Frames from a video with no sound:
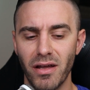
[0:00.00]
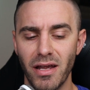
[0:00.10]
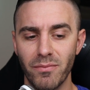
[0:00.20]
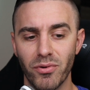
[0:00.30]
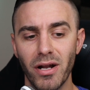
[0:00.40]
I,
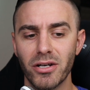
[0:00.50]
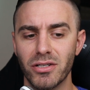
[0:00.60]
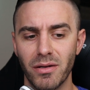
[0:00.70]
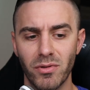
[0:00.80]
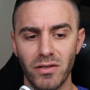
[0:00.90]
in
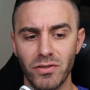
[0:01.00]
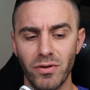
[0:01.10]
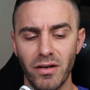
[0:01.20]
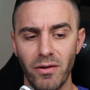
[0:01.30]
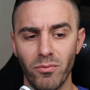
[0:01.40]
production, I'm going to do
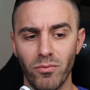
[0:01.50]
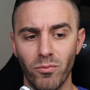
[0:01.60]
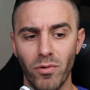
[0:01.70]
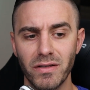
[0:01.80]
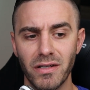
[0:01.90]
it
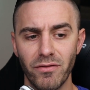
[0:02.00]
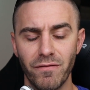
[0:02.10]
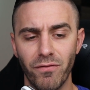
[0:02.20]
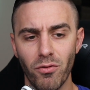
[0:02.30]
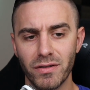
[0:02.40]
once every
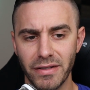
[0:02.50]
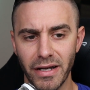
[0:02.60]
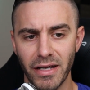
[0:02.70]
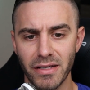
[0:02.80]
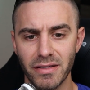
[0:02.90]
four
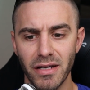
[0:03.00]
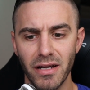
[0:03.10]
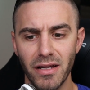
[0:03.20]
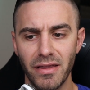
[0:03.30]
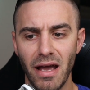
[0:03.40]
seconds.
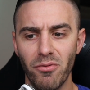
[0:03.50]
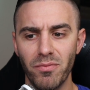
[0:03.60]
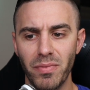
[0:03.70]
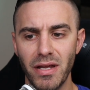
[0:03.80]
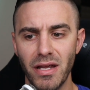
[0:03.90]
That
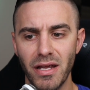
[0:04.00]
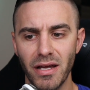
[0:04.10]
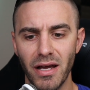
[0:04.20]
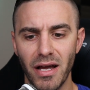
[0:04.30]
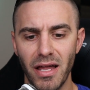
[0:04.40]
would be
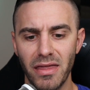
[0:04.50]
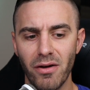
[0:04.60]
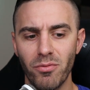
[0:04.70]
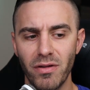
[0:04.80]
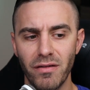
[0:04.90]
uh,
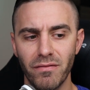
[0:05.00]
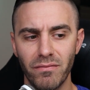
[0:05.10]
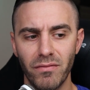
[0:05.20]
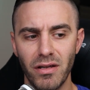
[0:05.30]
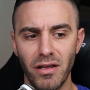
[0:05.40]
that would be
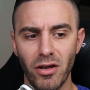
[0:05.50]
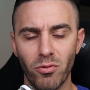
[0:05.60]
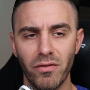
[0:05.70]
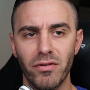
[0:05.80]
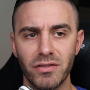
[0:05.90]

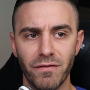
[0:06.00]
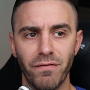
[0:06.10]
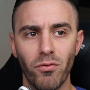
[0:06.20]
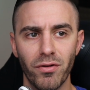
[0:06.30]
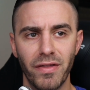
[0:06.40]
equivalent to
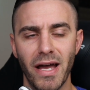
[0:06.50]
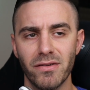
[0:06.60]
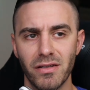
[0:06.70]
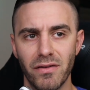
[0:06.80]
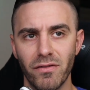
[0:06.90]

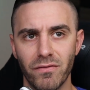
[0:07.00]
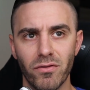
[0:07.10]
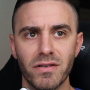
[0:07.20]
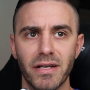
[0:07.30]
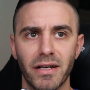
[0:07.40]
4,000 every
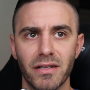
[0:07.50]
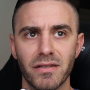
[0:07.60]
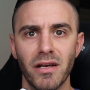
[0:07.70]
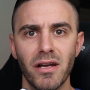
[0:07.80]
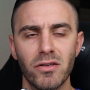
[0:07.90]
four
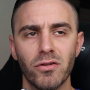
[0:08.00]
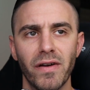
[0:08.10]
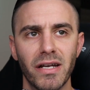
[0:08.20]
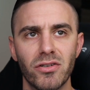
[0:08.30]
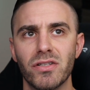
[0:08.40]
seconds. So if
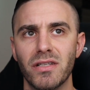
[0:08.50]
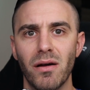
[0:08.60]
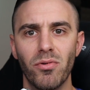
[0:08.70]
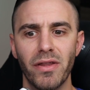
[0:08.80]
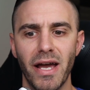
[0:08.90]
I could just
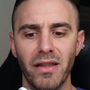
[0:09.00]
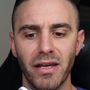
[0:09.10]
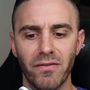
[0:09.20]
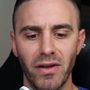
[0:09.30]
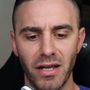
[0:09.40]
double that,
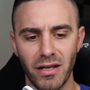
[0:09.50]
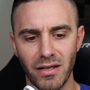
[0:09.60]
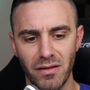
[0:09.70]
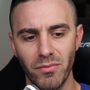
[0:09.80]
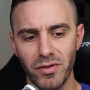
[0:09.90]
like if I could
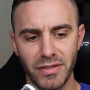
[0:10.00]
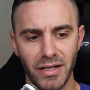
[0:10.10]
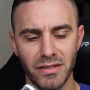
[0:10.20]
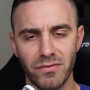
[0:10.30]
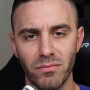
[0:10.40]
get the
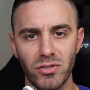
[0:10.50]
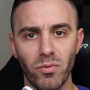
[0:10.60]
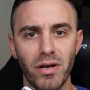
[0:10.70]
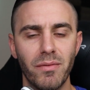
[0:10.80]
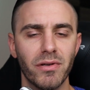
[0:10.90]
milliseconds from
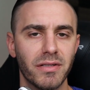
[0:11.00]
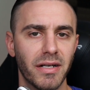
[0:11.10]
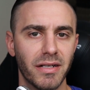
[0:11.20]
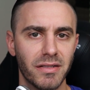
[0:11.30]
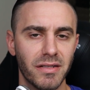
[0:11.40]
20
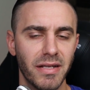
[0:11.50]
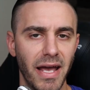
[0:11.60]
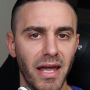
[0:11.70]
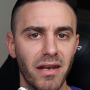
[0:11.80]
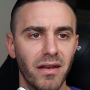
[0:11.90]
milliseconds to
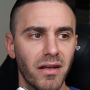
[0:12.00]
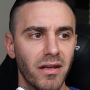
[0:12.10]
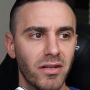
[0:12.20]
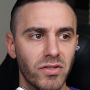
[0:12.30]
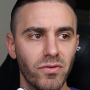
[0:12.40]
10,
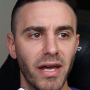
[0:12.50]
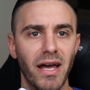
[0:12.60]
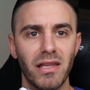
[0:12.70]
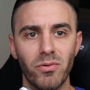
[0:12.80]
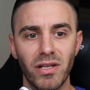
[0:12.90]
do
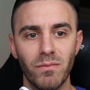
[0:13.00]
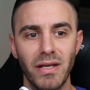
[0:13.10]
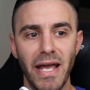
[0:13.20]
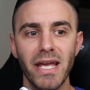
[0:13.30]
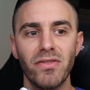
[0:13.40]
that, that would give
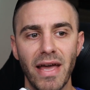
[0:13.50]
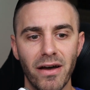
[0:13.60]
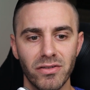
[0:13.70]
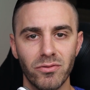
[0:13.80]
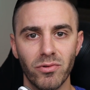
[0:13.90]
me
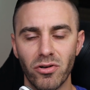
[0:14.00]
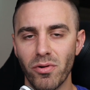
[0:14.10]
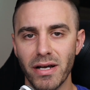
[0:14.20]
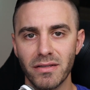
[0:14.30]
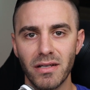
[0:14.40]
8,000
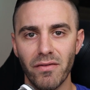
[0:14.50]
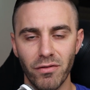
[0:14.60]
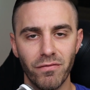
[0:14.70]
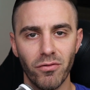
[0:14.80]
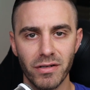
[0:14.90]
requests
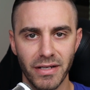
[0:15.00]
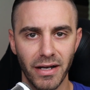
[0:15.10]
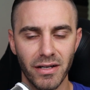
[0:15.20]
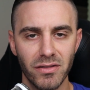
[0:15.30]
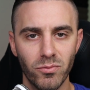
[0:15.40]
every four
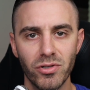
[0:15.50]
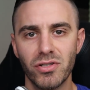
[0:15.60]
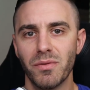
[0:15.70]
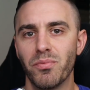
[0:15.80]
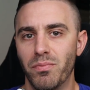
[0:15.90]
seconds, which
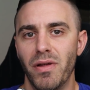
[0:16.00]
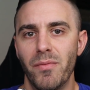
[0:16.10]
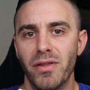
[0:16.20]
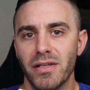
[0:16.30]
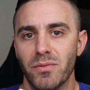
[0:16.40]
is a, I
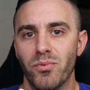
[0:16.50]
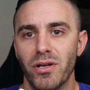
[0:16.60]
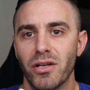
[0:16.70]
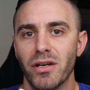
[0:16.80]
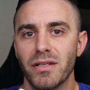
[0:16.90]
mean, that's a
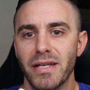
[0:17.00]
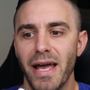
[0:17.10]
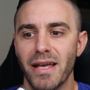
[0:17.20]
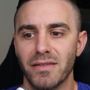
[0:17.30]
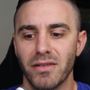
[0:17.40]
pretty good
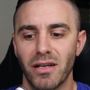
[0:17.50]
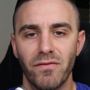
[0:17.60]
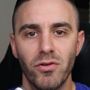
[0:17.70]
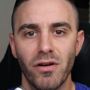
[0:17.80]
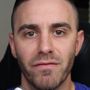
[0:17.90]
test. Like
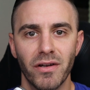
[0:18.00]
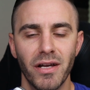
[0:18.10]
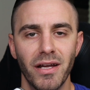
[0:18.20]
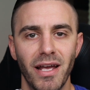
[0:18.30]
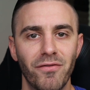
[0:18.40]
if you have,
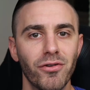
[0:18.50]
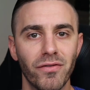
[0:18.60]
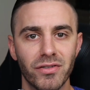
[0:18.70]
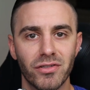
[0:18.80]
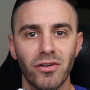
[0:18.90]
if you
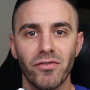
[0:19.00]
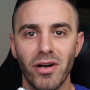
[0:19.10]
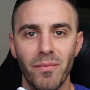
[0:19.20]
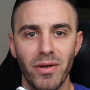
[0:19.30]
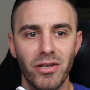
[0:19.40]
have a server
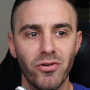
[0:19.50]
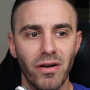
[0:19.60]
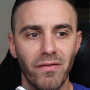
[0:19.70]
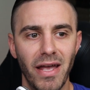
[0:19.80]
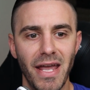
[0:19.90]
up and you
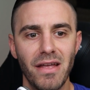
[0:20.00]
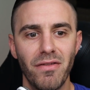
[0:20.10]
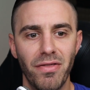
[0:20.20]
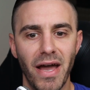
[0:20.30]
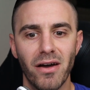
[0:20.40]
have
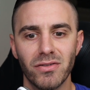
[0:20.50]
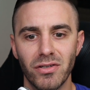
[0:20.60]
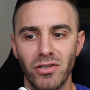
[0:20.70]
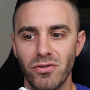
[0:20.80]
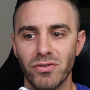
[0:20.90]

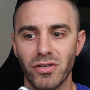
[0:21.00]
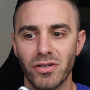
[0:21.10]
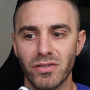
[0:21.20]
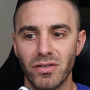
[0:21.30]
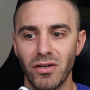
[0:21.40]
8,000
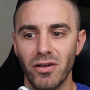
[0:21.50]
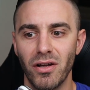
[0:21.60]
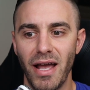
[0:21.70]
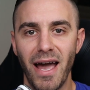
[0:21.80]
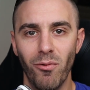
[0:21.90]
users
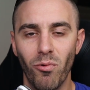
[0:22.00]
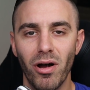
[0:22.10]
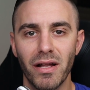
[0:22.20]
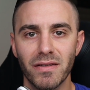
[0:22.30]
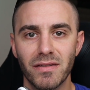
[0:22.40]
at
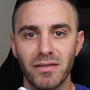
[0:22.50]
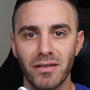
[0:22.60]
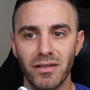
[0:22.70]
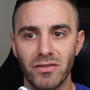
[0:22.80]
once,